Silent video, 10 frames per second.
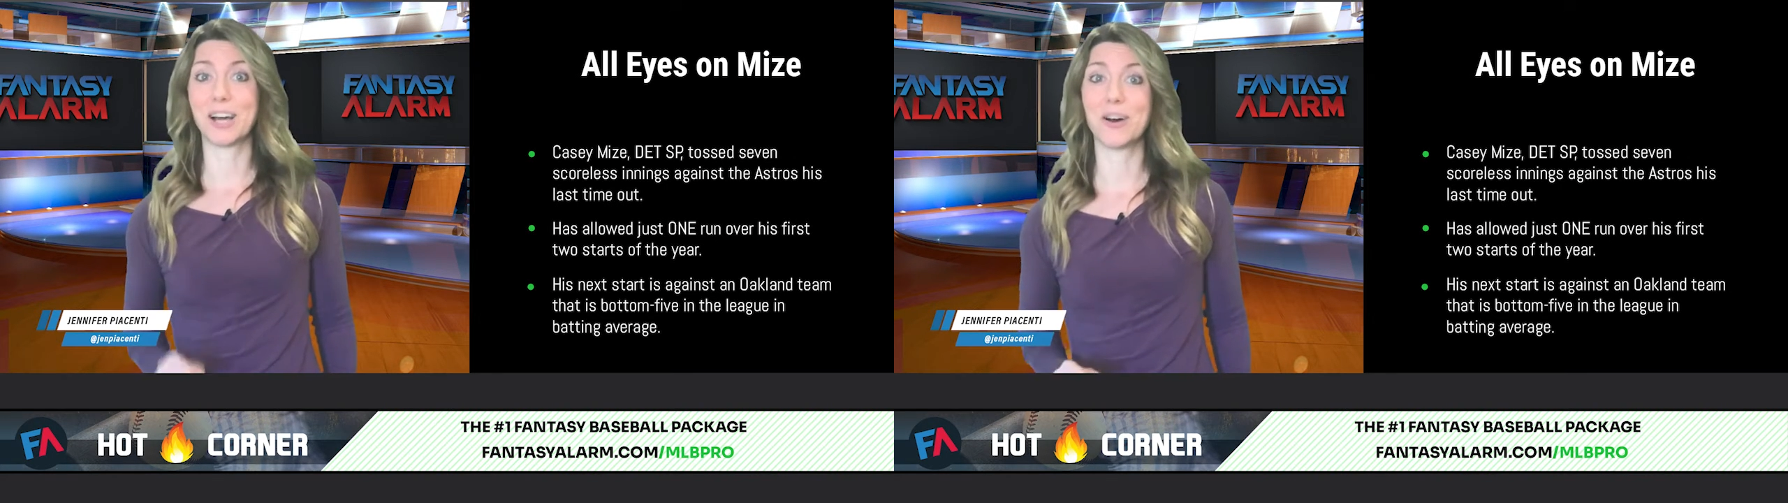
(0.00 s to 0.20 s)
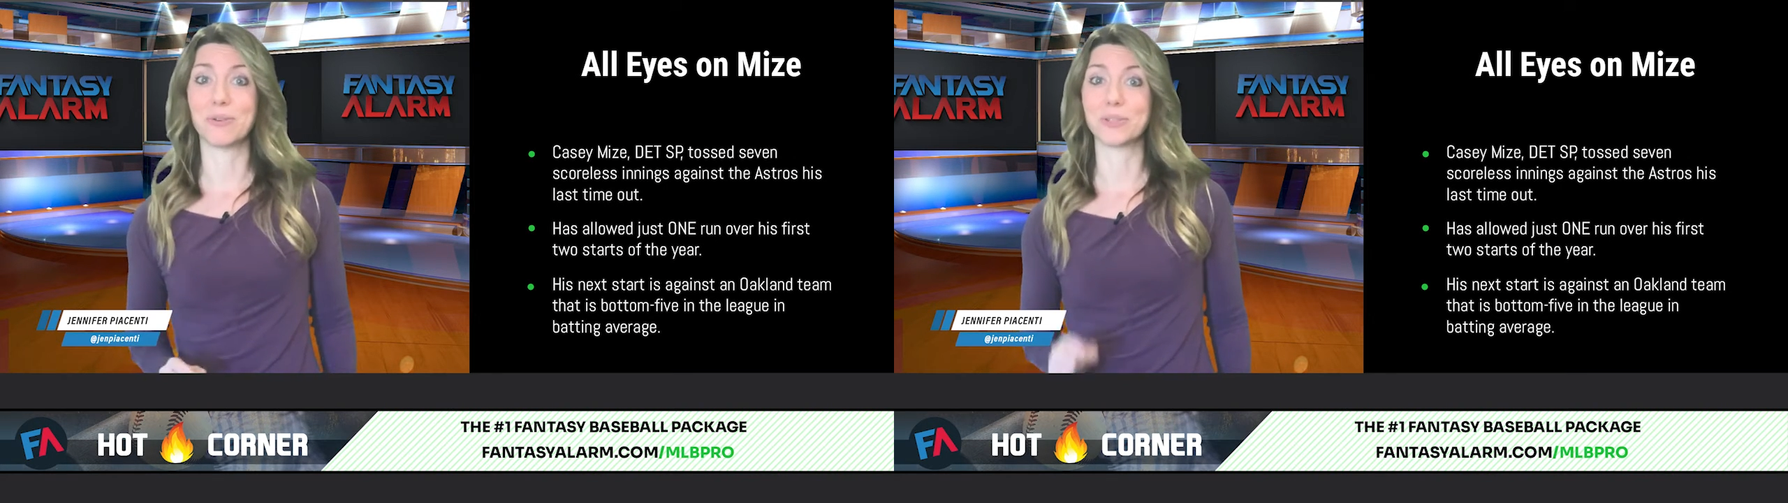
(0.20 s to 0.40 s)

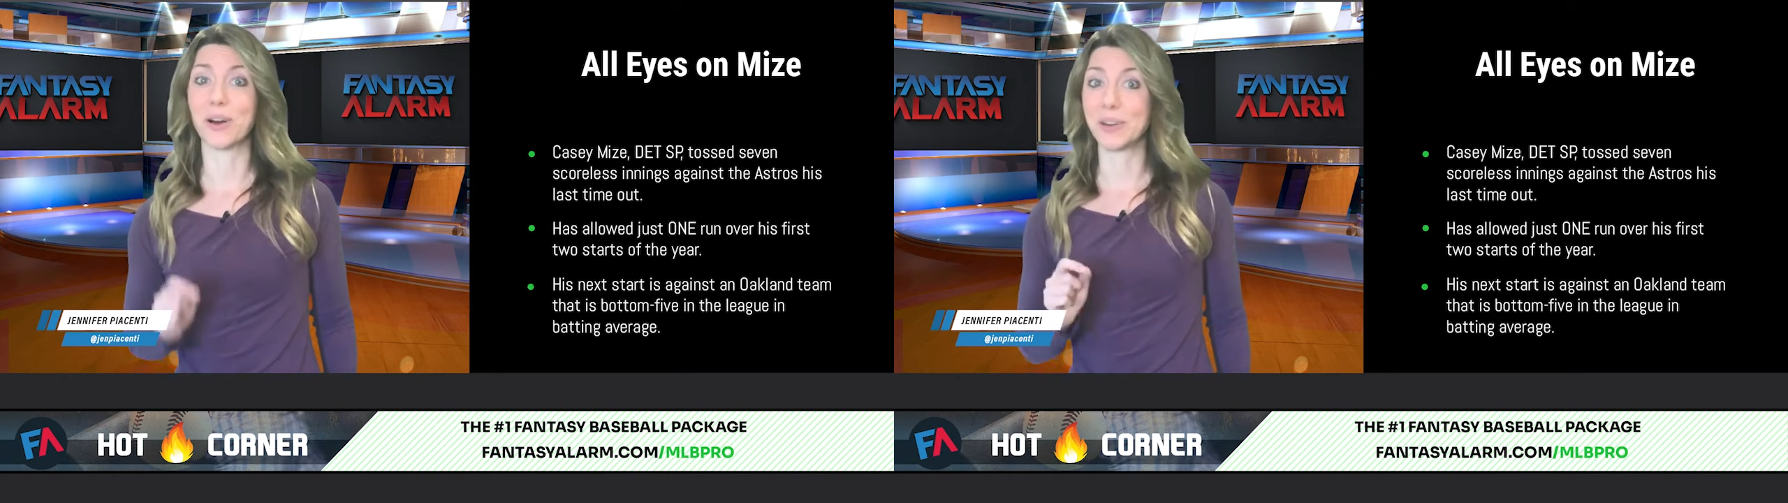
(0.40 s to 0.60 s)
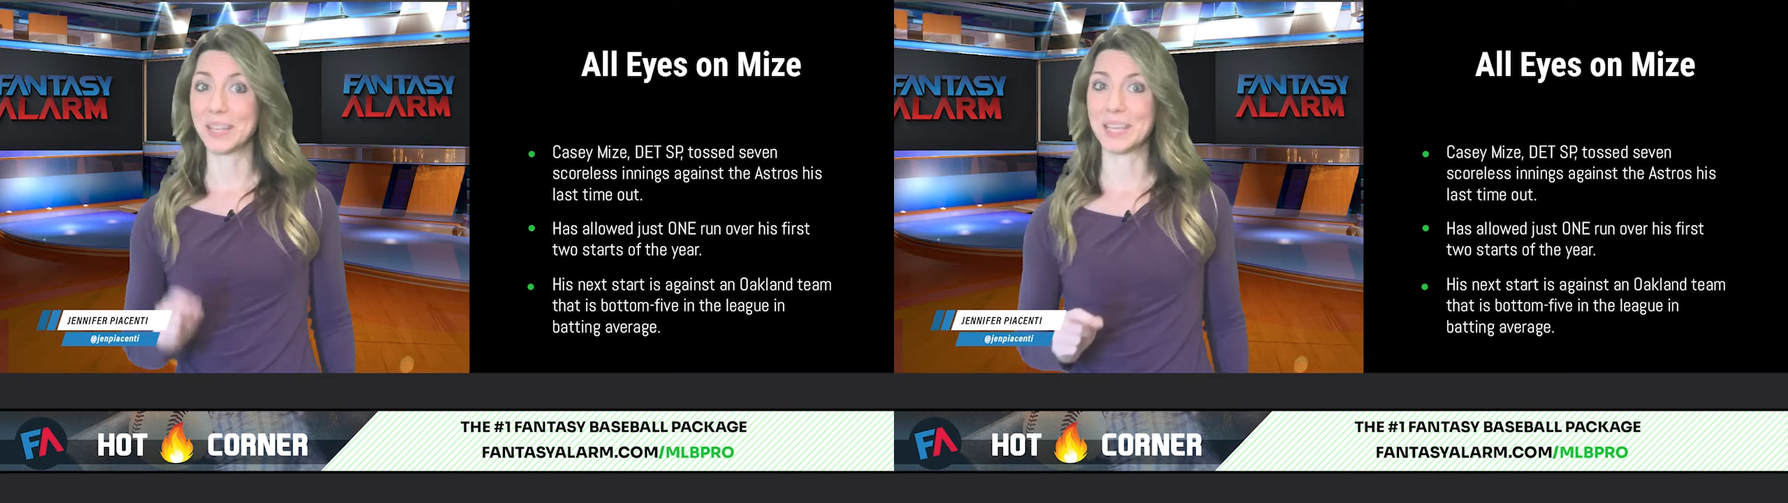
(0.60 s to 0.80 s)
owned
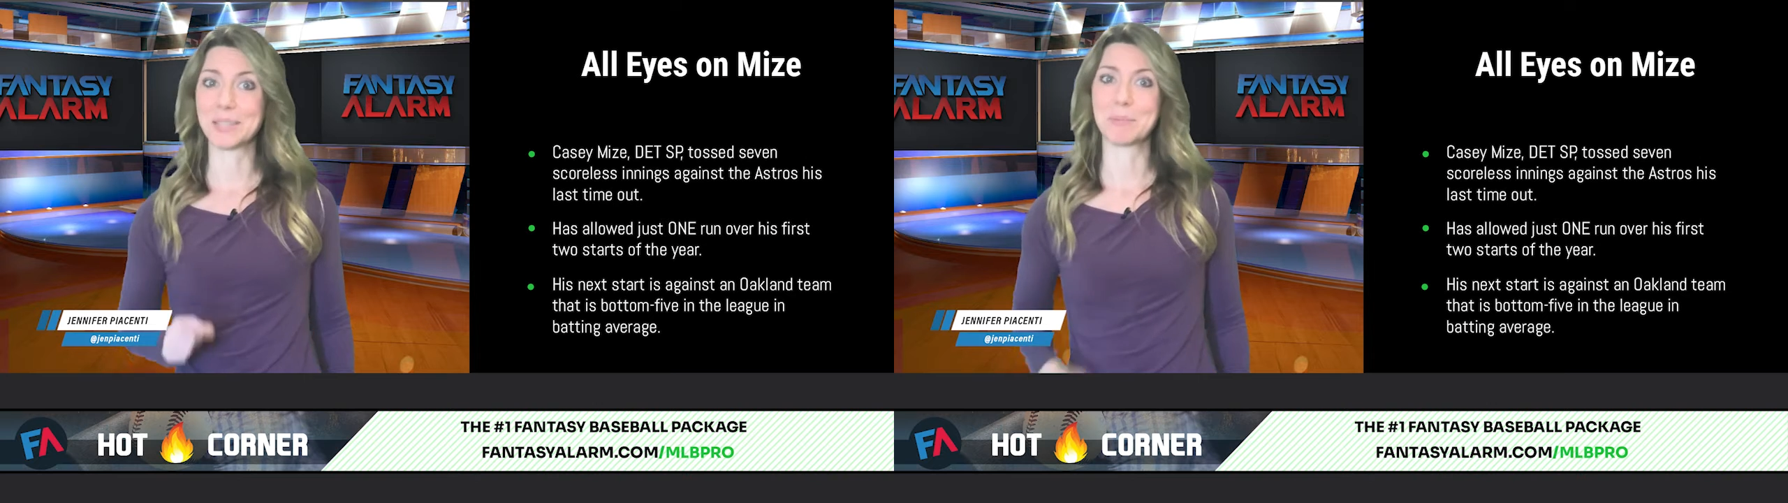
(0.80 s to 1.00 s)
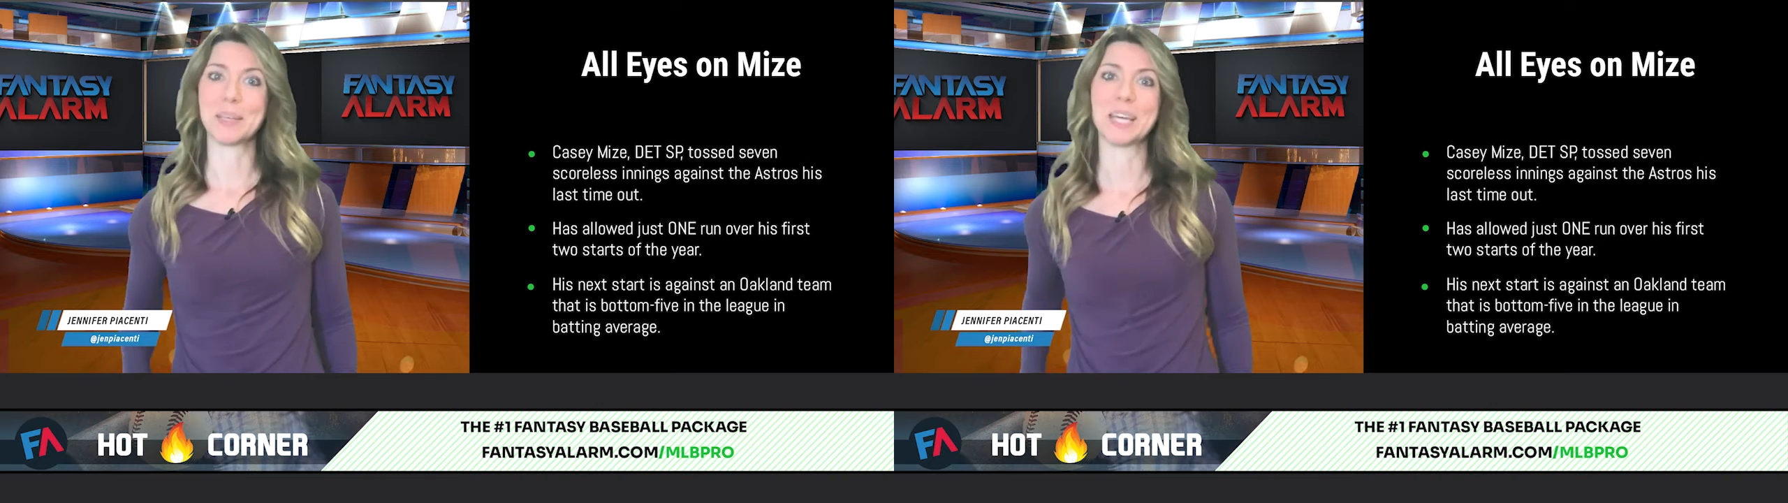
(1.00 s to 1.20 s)
on
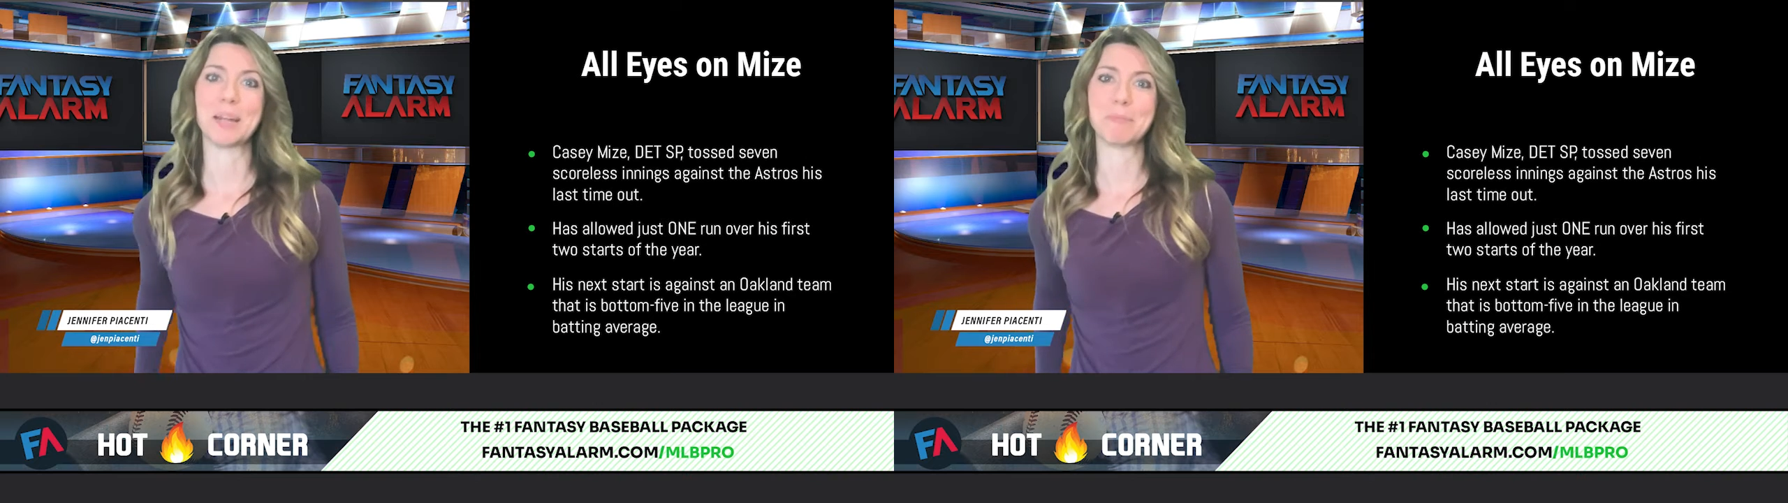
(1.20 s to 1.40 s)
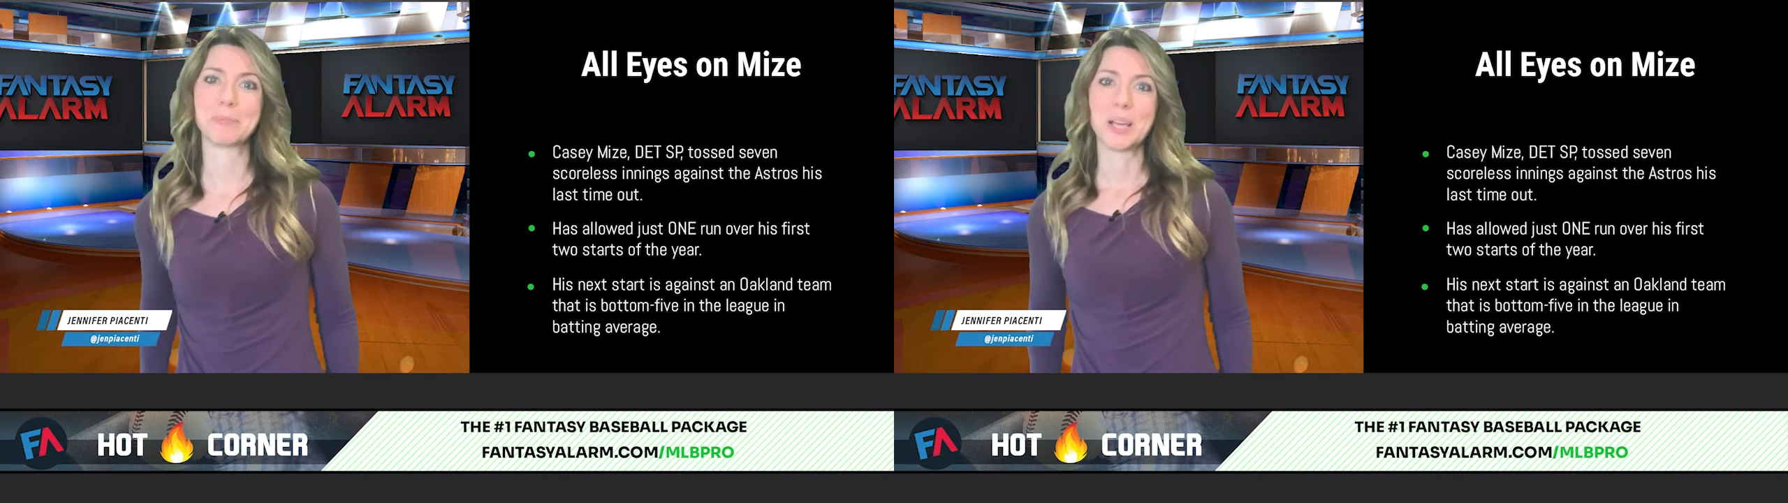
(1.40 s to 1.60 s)
ESPN.